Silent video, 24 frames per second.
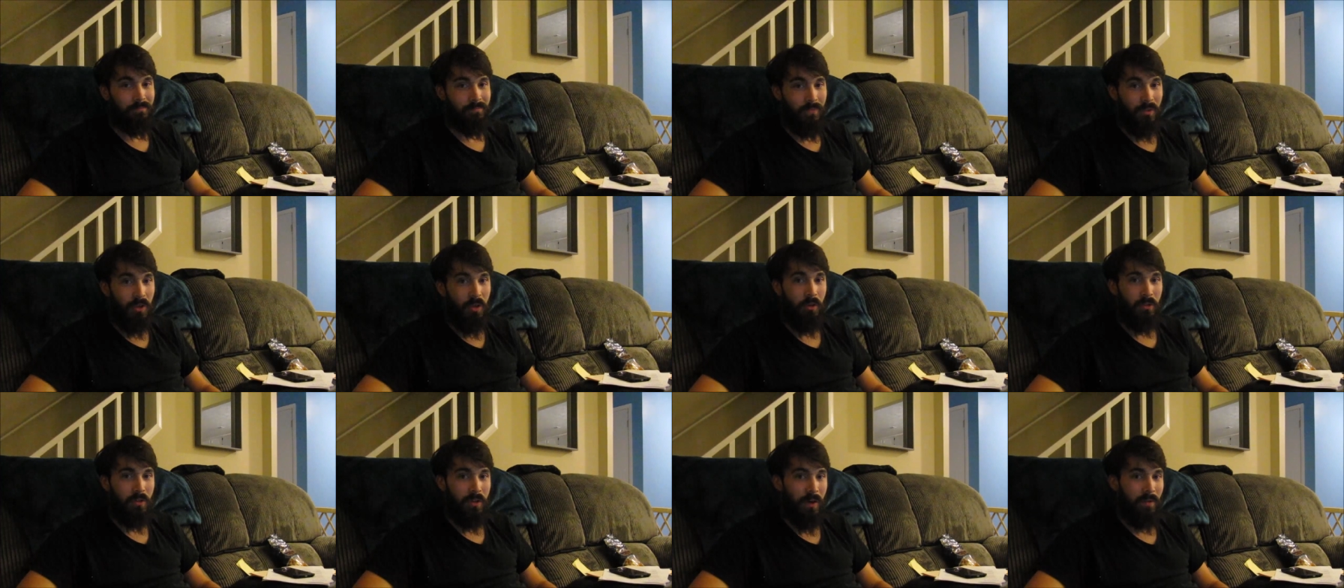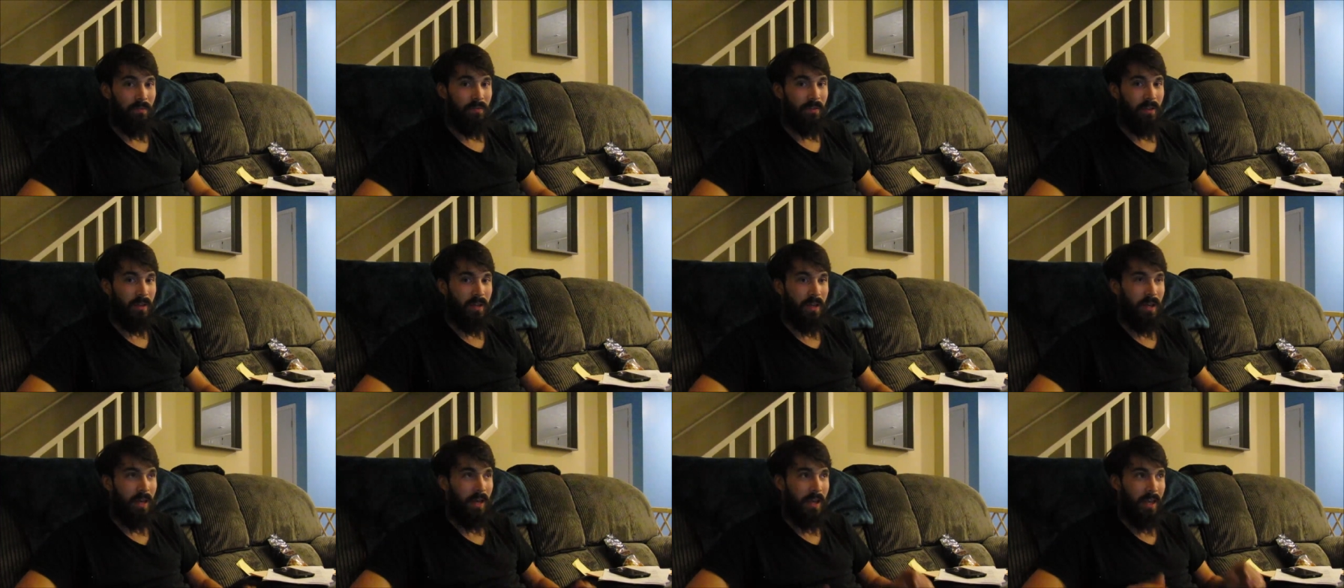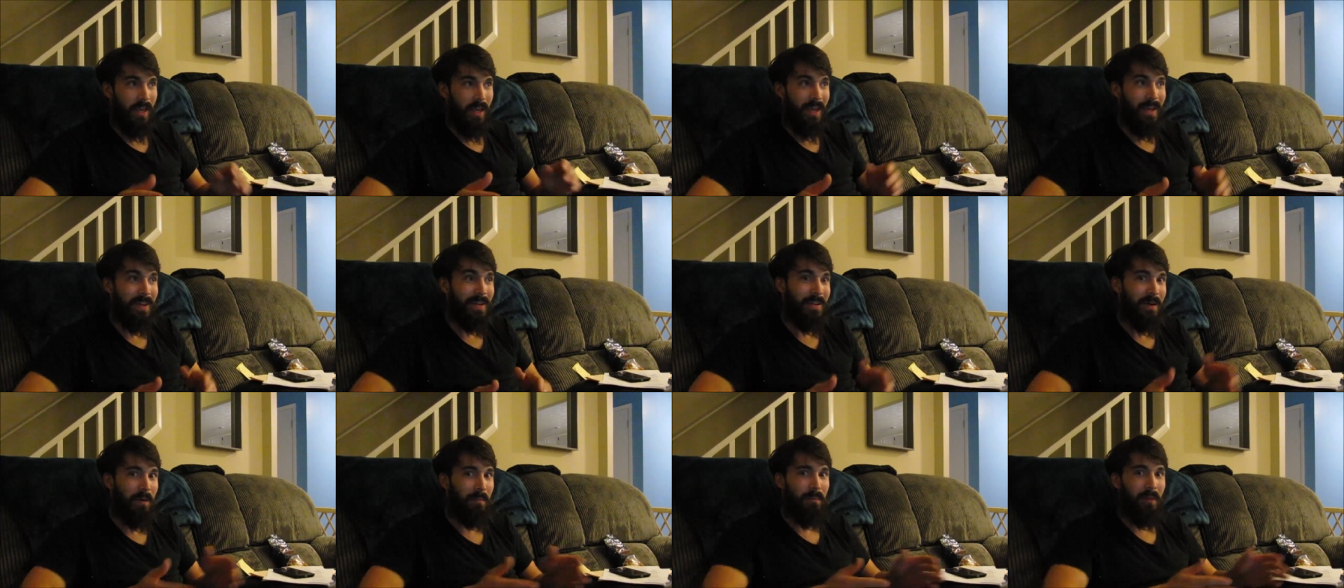you'll definitely
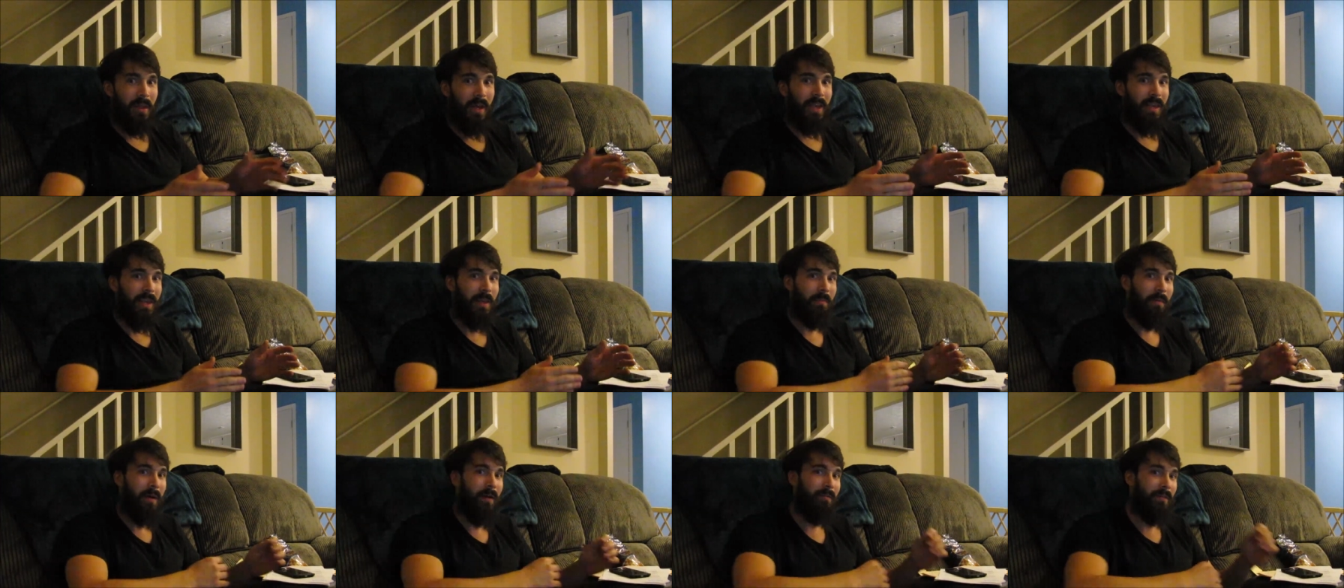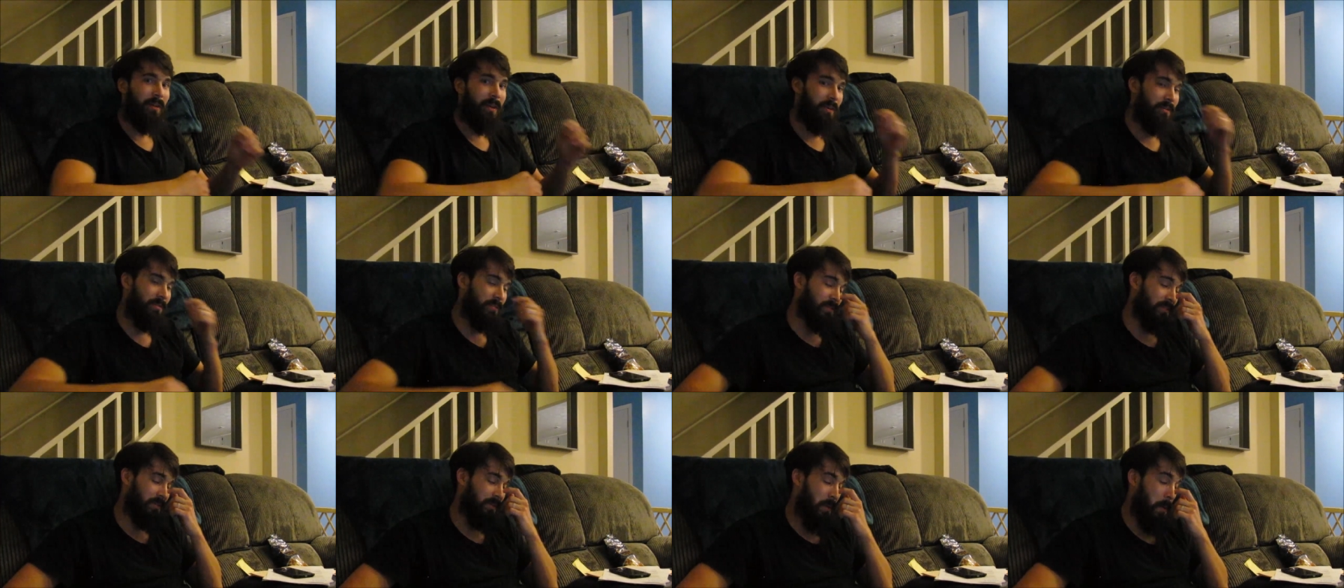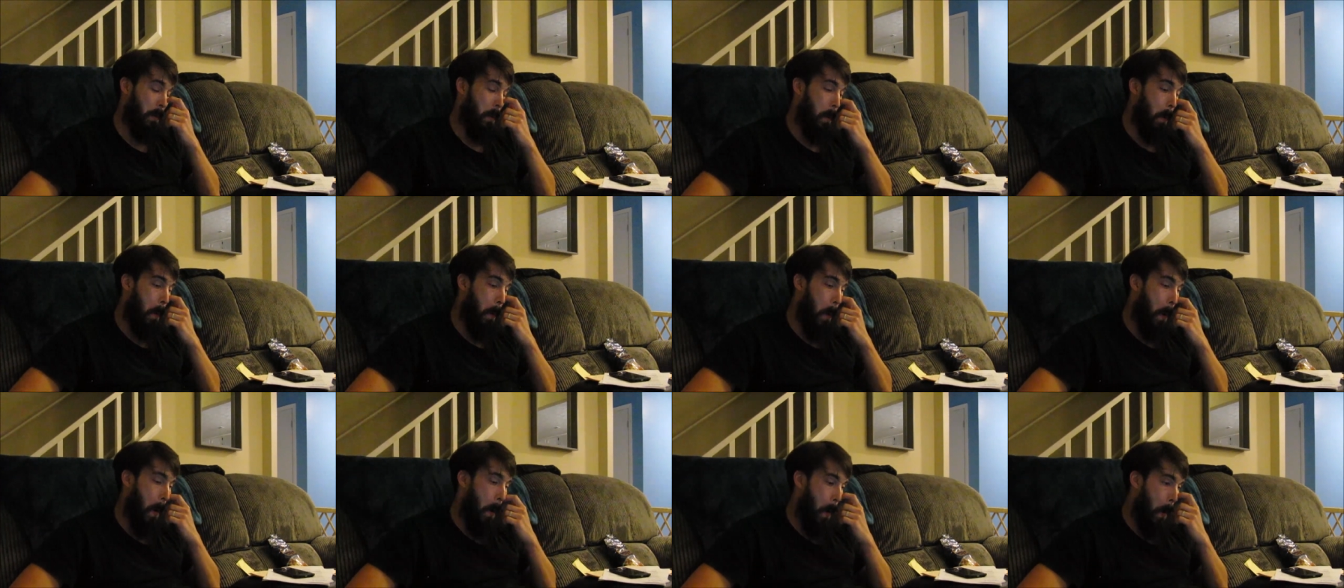end up liking my videos,
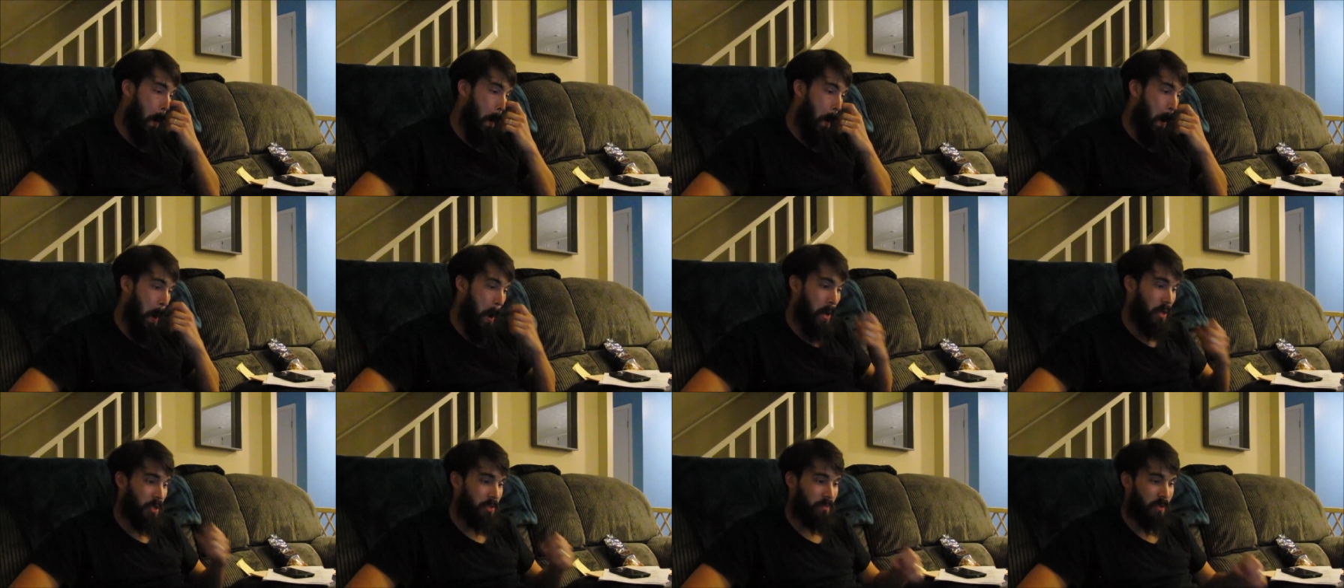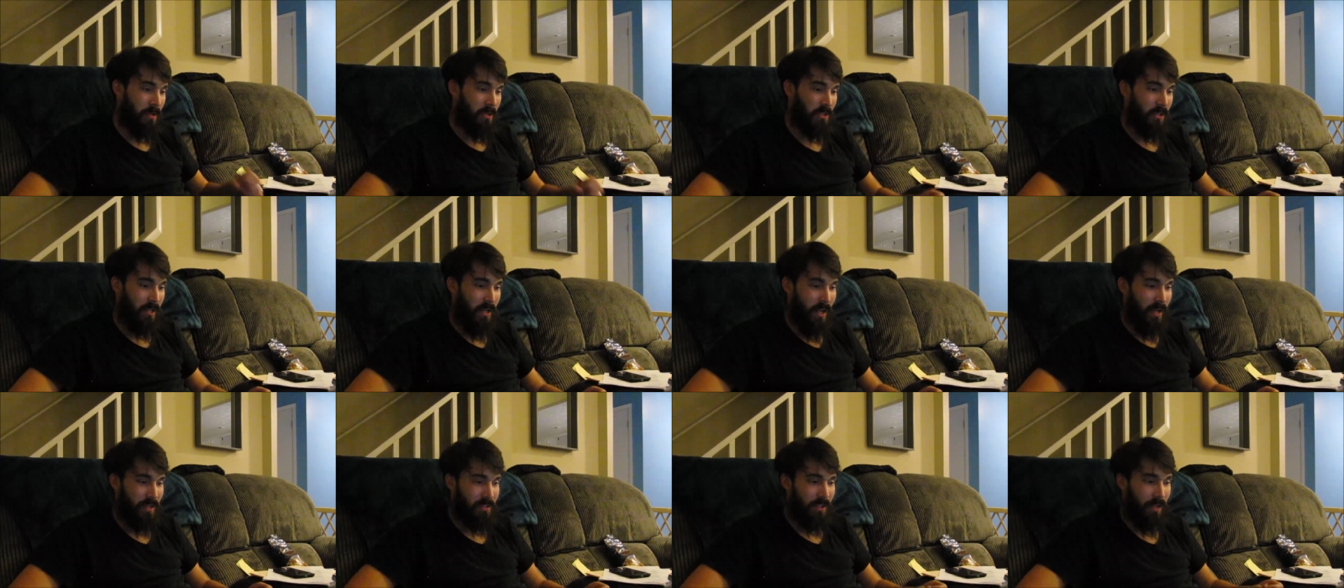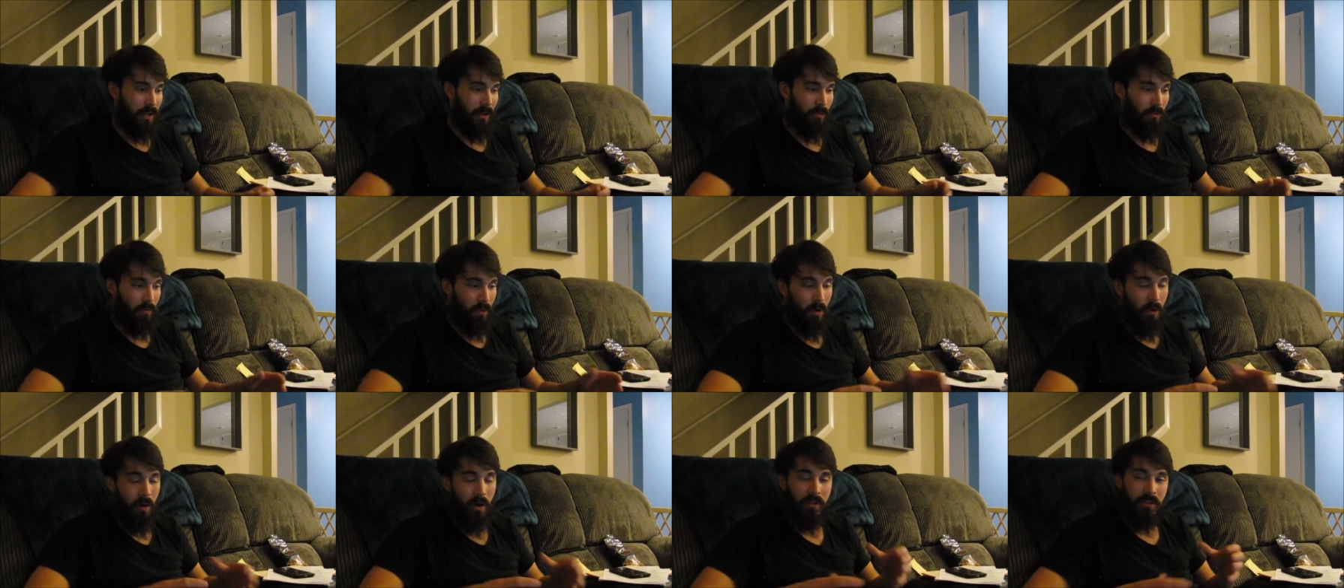especially as I
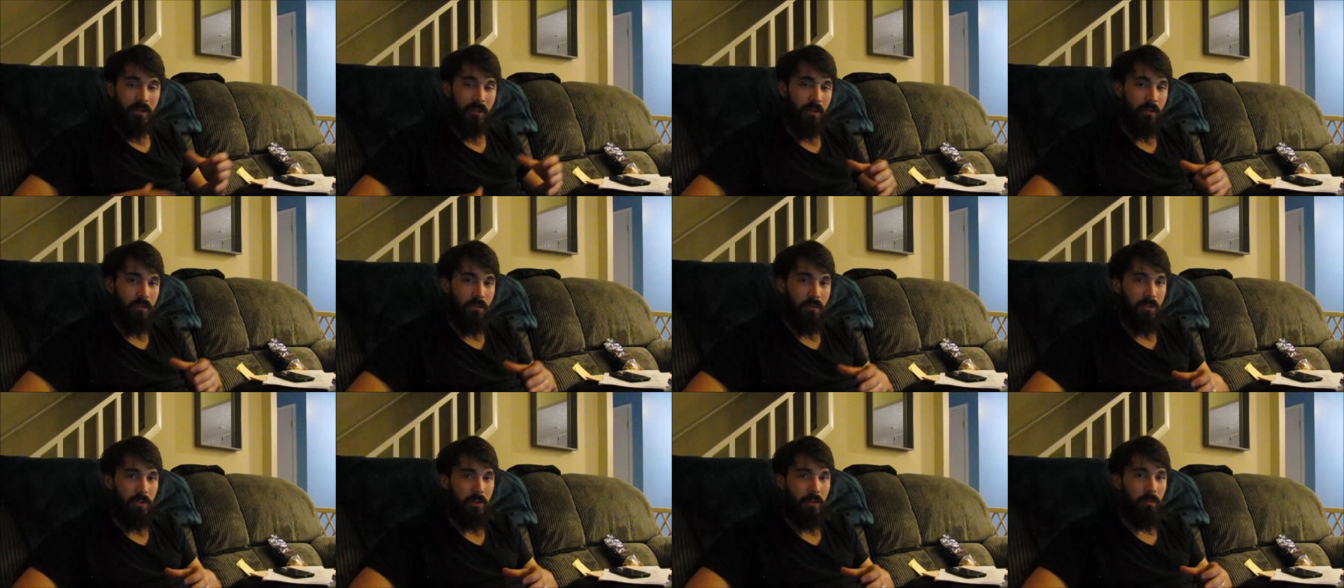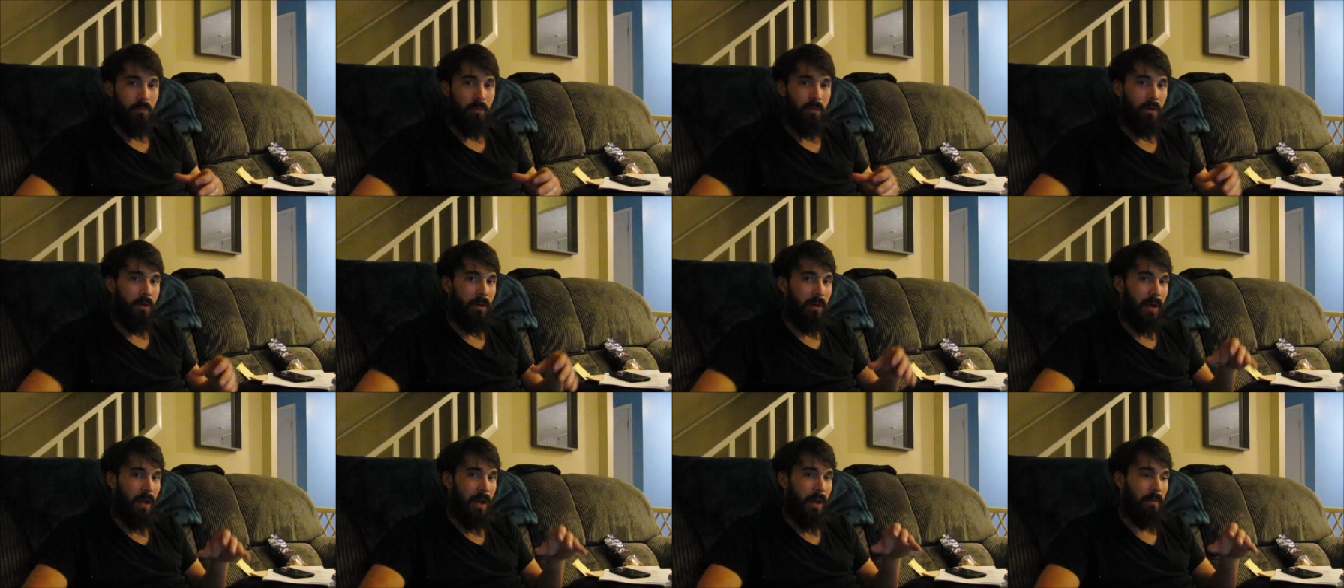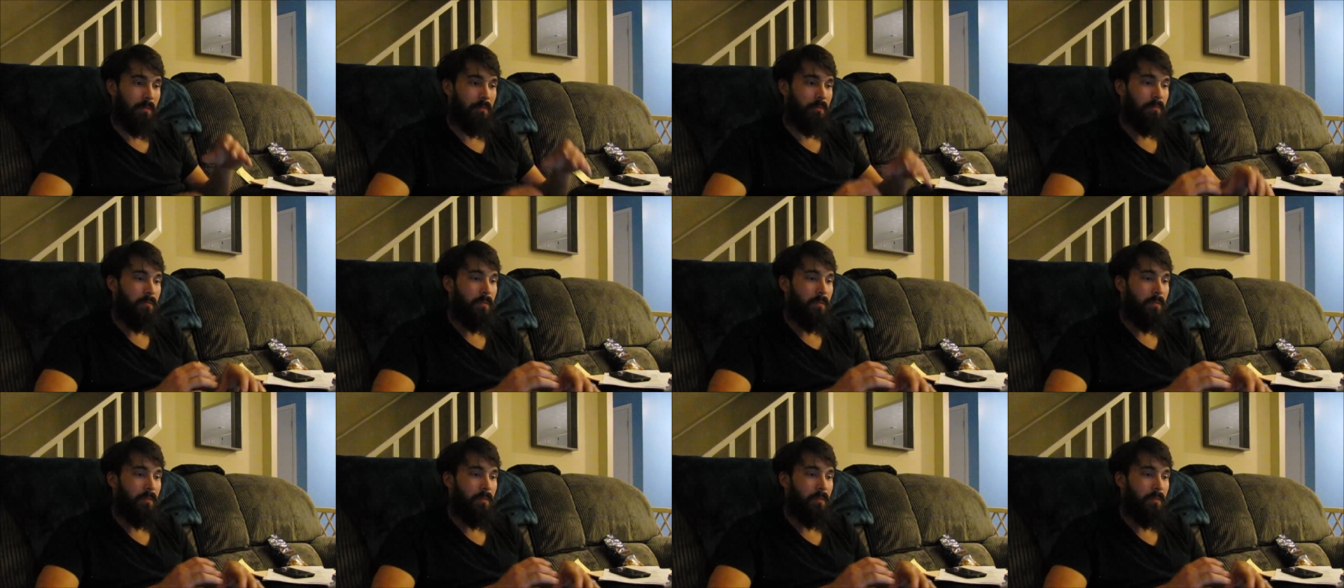grow as a YouTuber and I